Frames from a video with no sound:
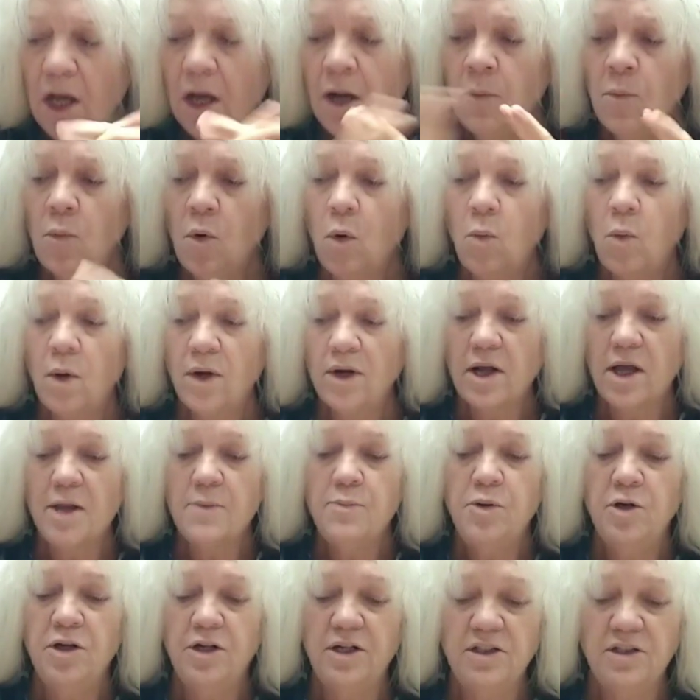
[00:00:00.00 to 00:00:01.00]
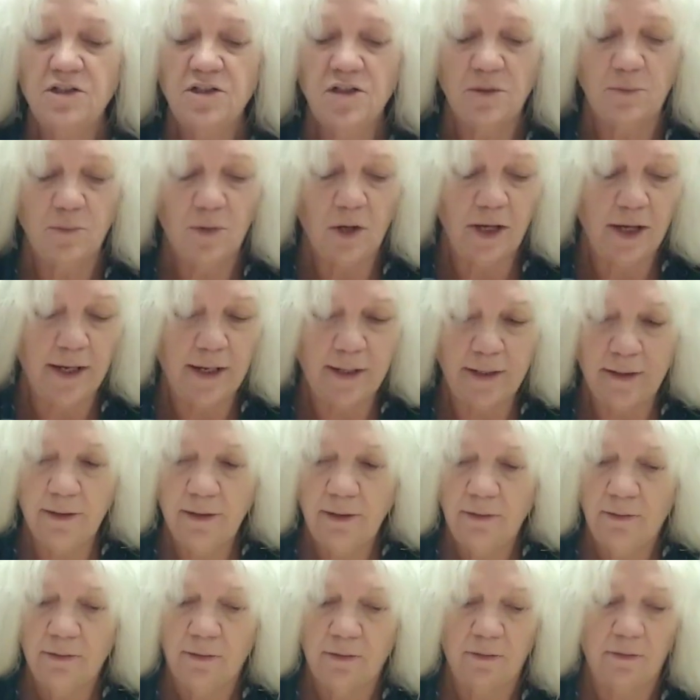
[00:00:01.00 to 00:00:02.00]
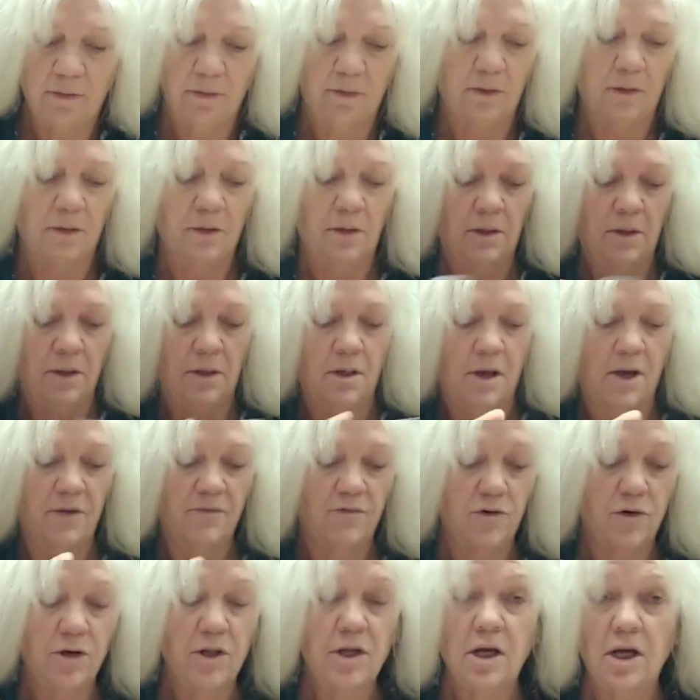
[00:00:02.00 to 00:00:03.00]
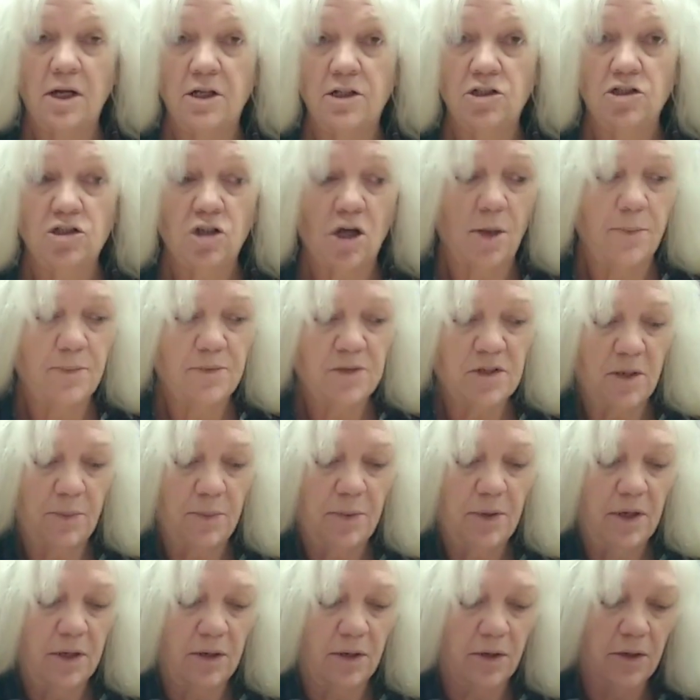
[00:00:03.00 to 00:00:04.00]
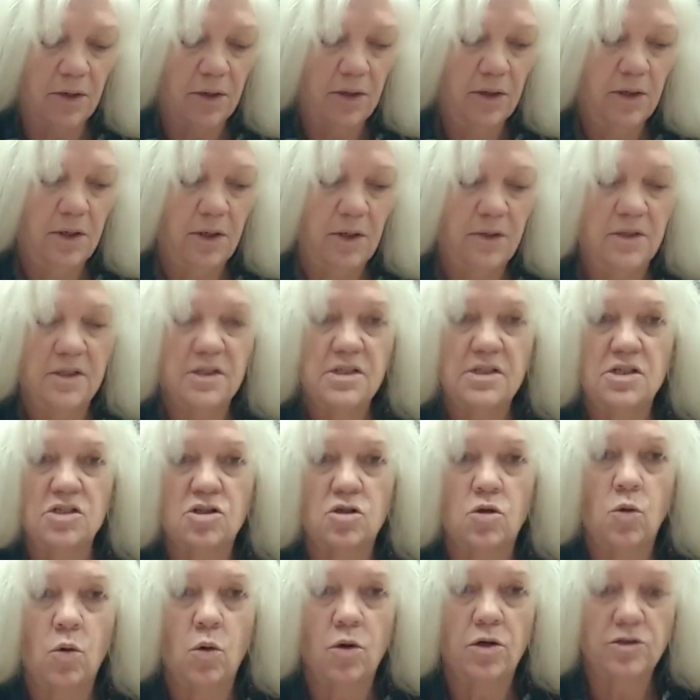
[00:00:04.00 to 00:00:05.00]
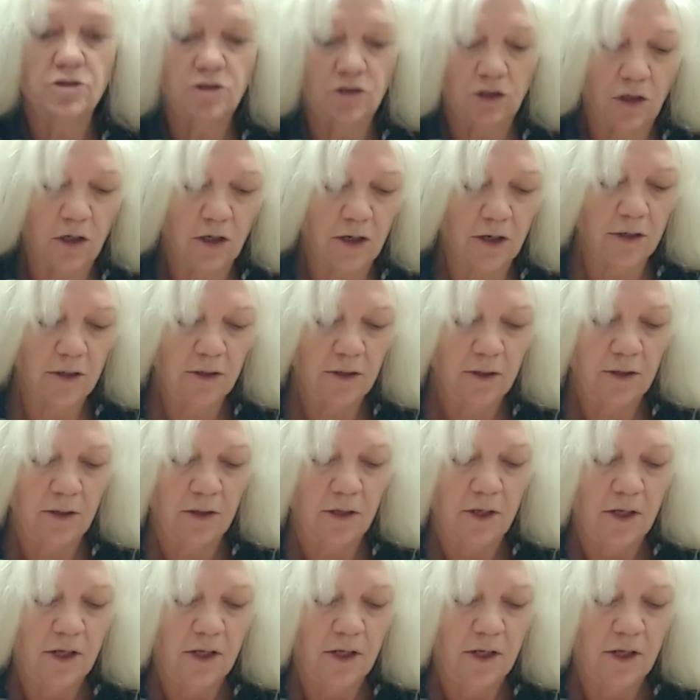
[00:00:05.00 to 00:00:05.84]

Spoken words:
What I put into mine, I've already got it chopped up here. This is a quart jar.